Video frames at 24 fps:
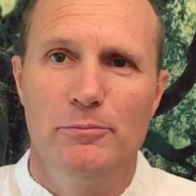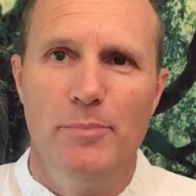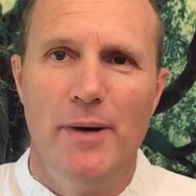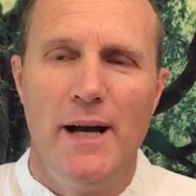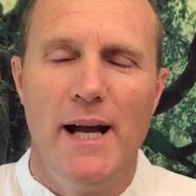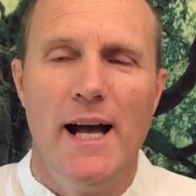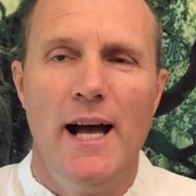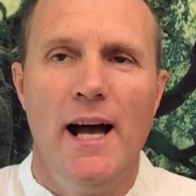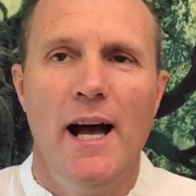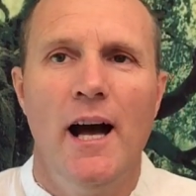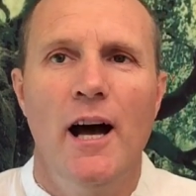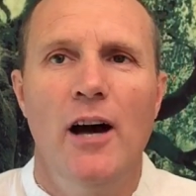
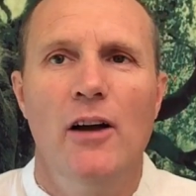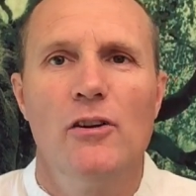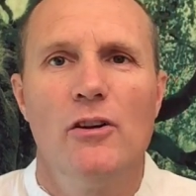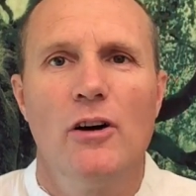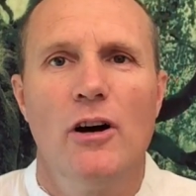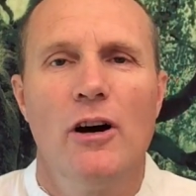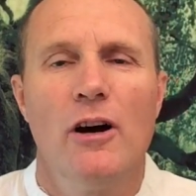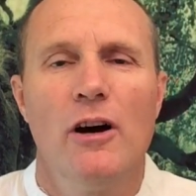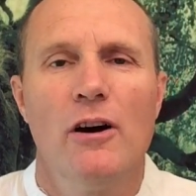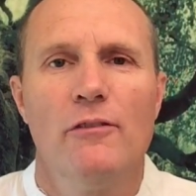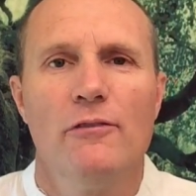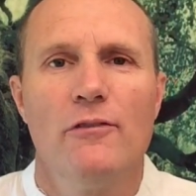part
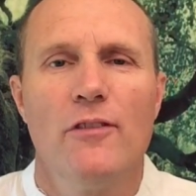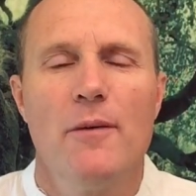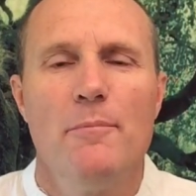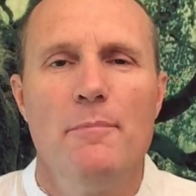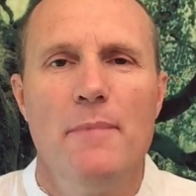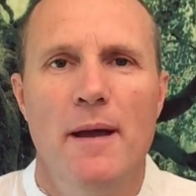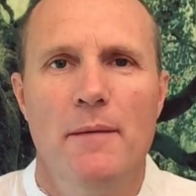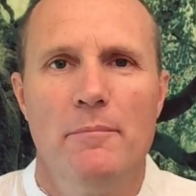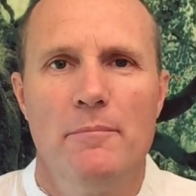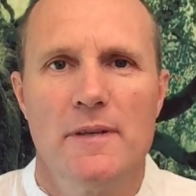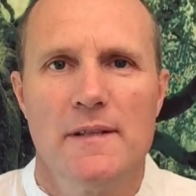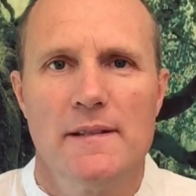of the
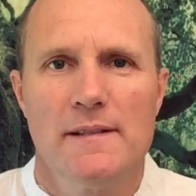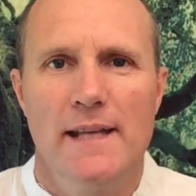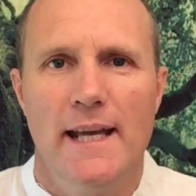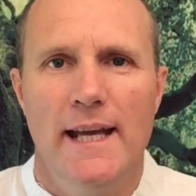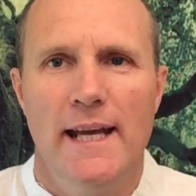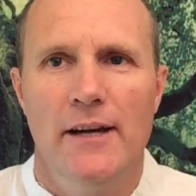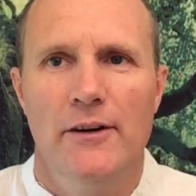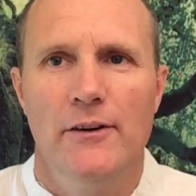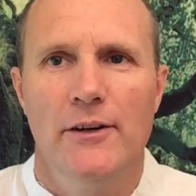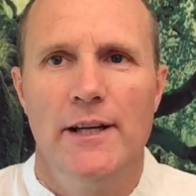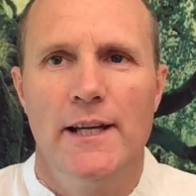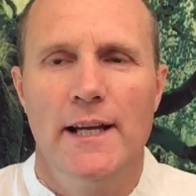members
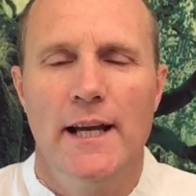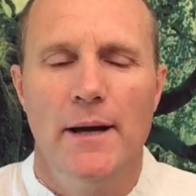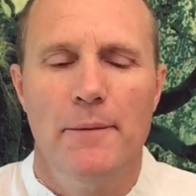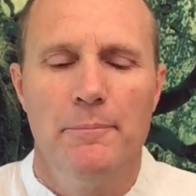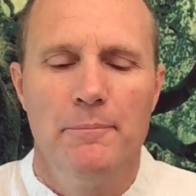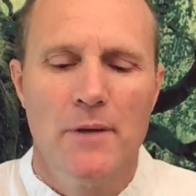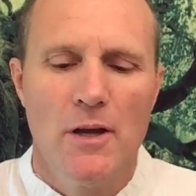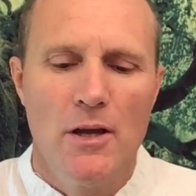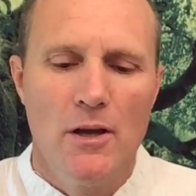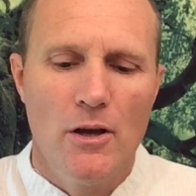area